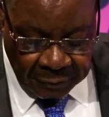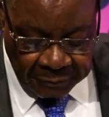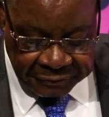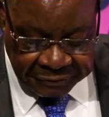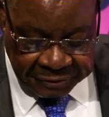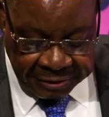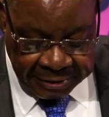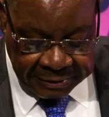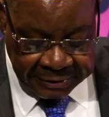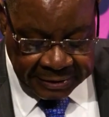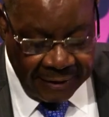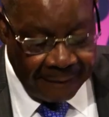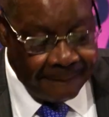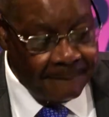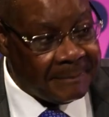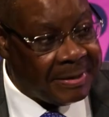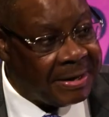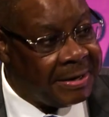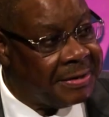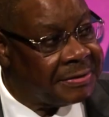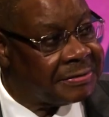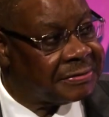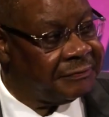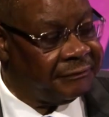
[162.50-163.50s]
from
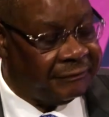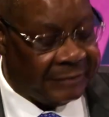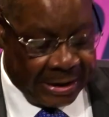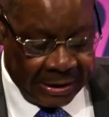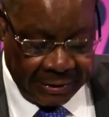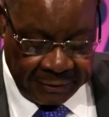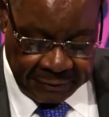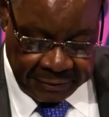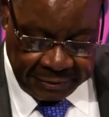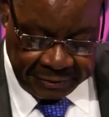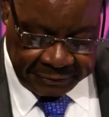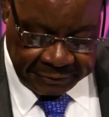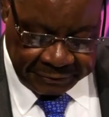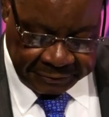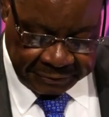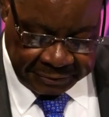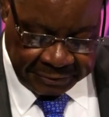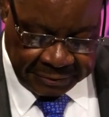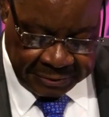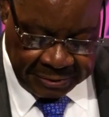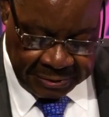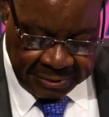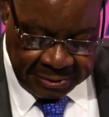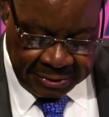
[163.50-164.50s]
gender-based violence.
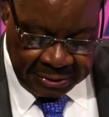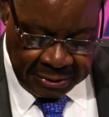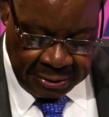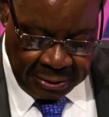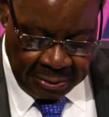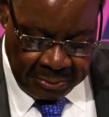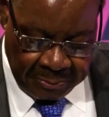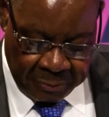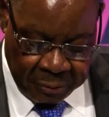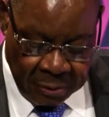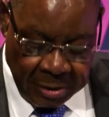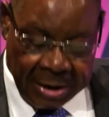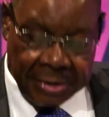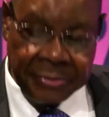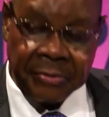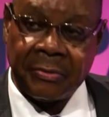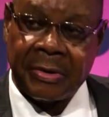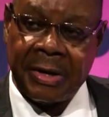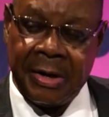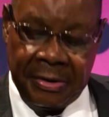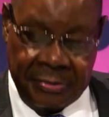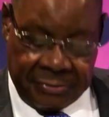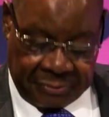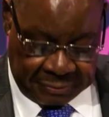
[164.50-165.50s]
Poor
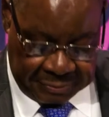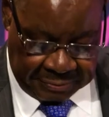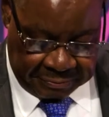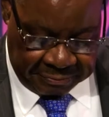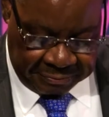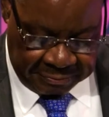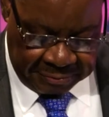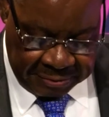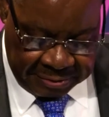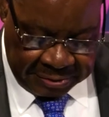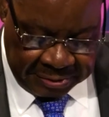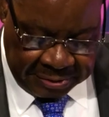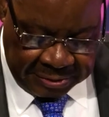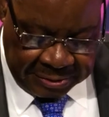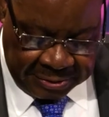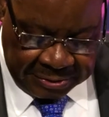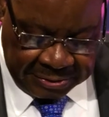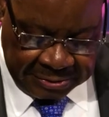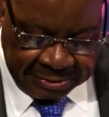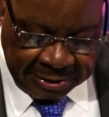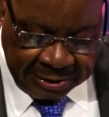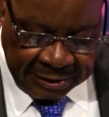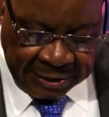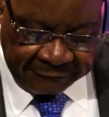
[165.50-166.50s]
education
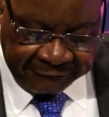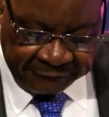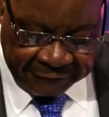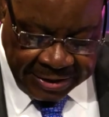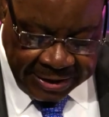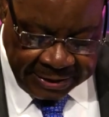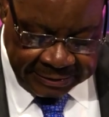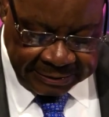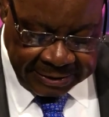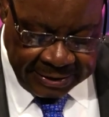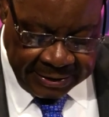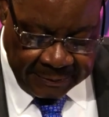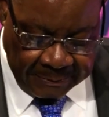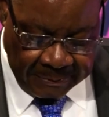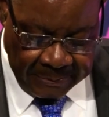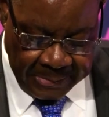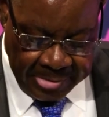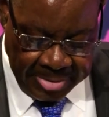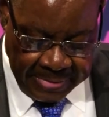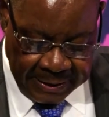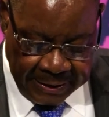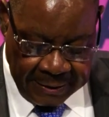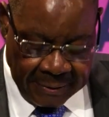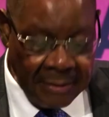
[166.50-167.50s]
is another factor
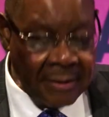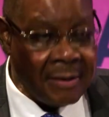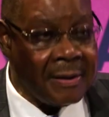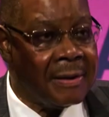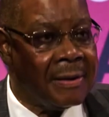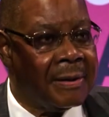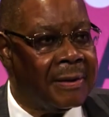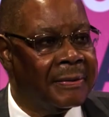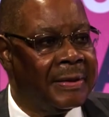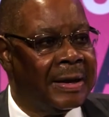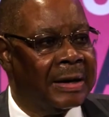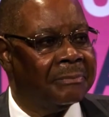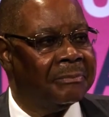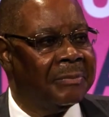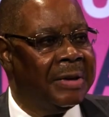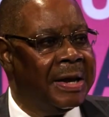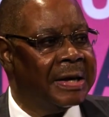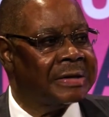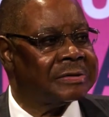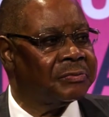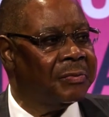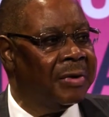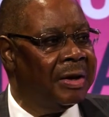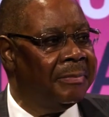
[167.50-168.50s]
that
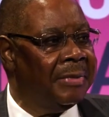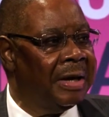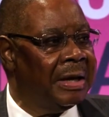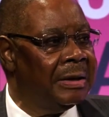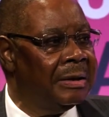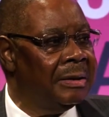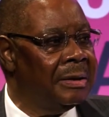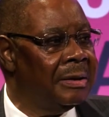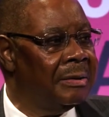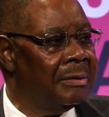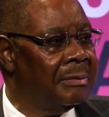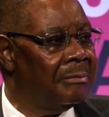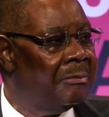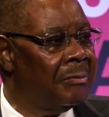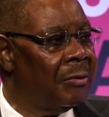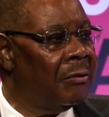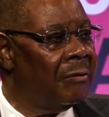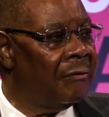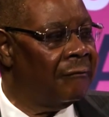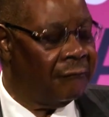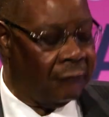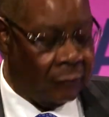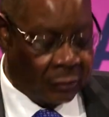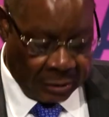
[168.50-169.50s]
makes women
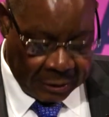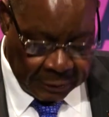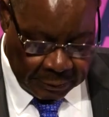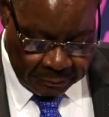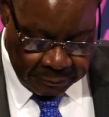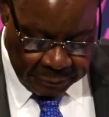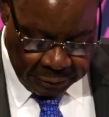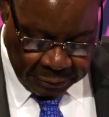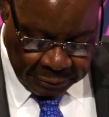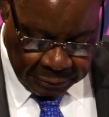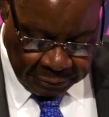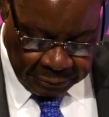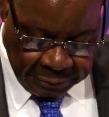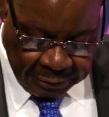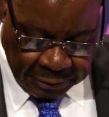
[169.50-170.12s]
more vulnerable.